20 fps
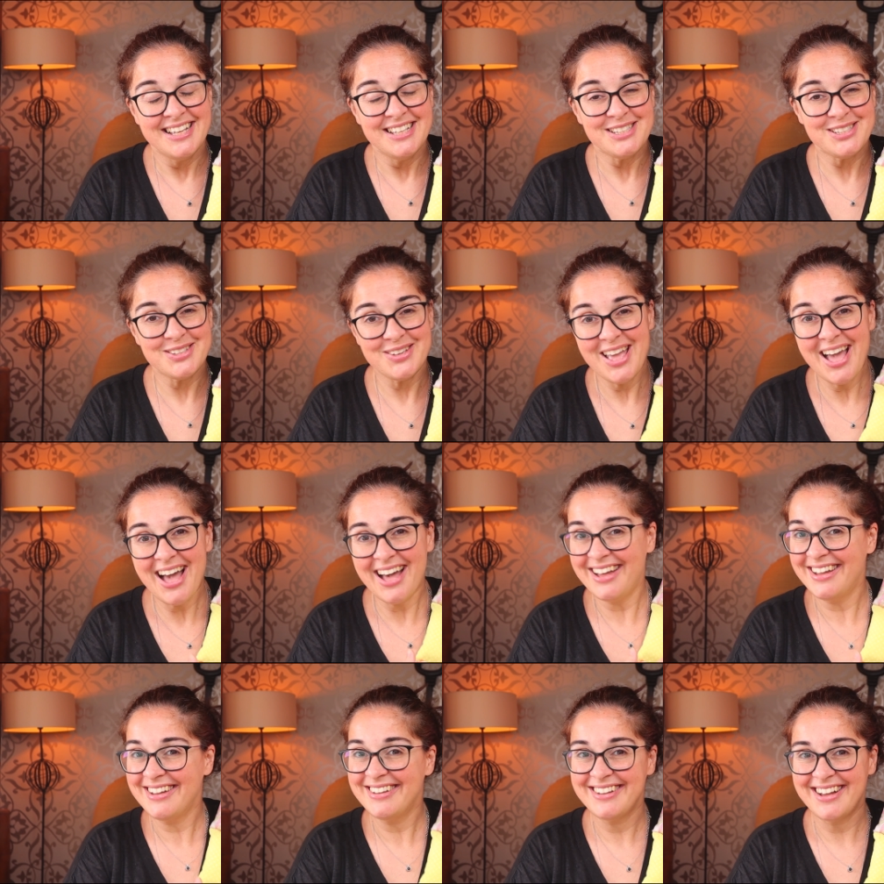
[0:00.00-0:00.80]
So
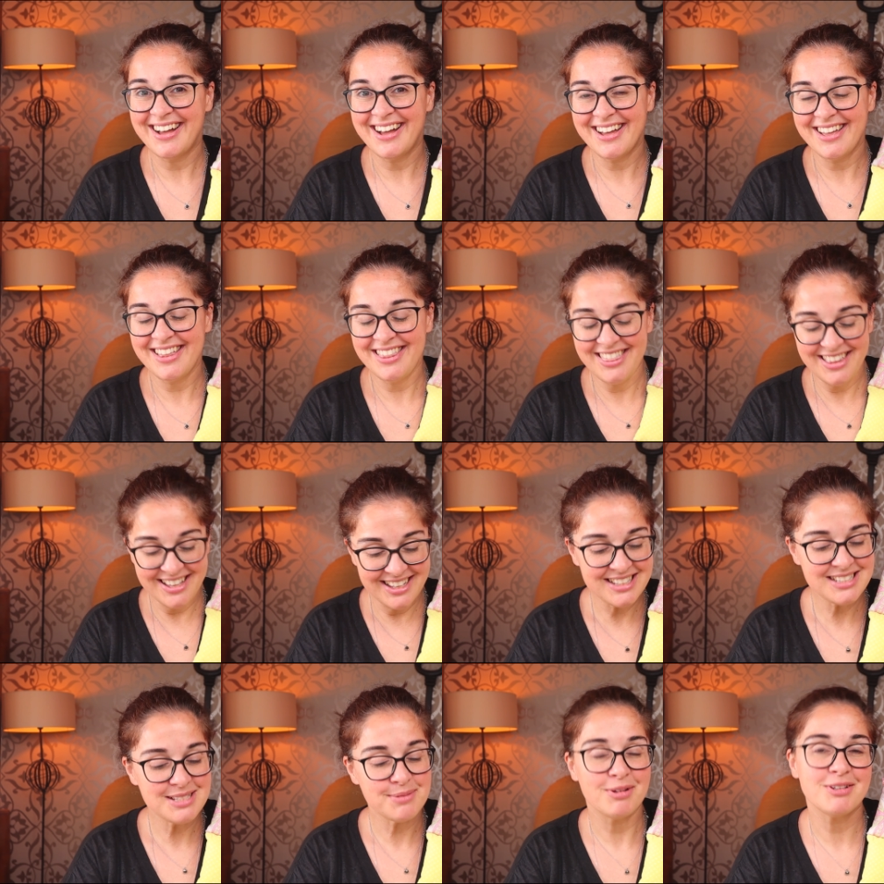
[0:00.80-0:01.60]
yeah, I
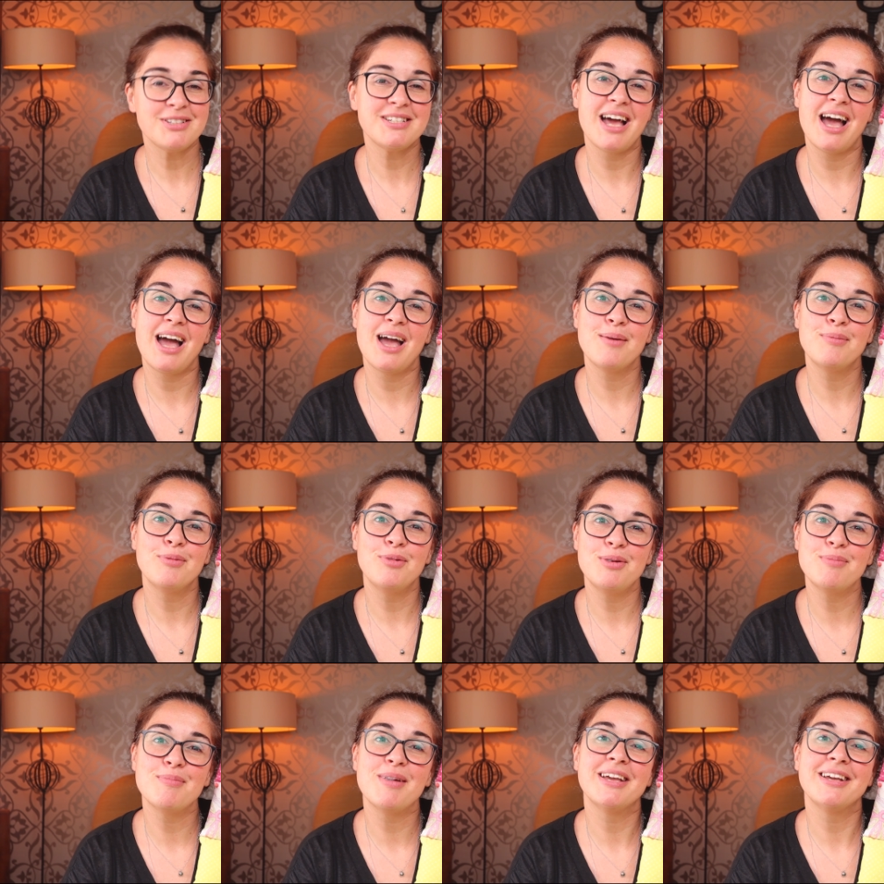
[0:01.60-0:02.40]
think it's about time
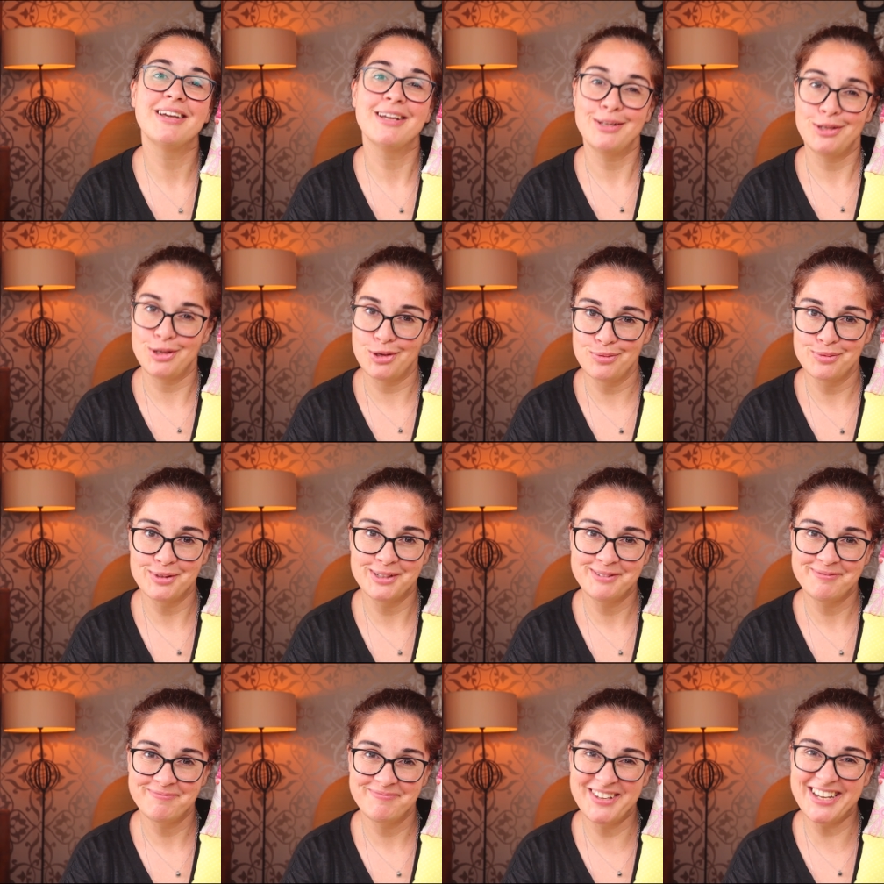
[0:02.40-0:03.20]
we make a new
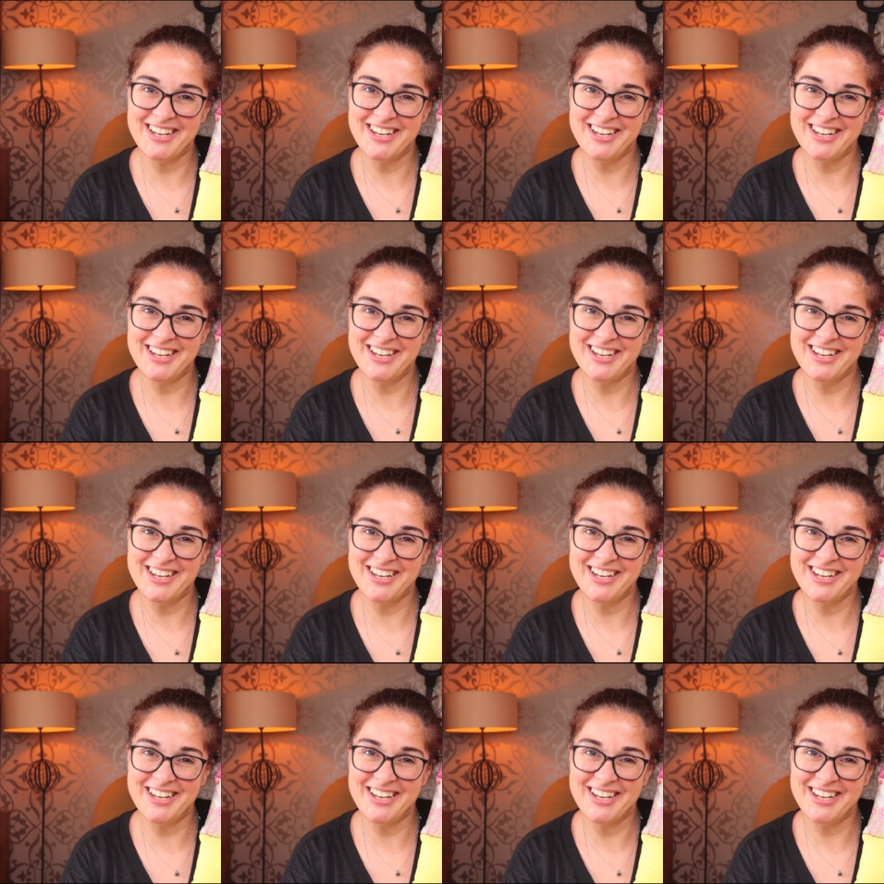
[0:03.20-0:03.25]
one.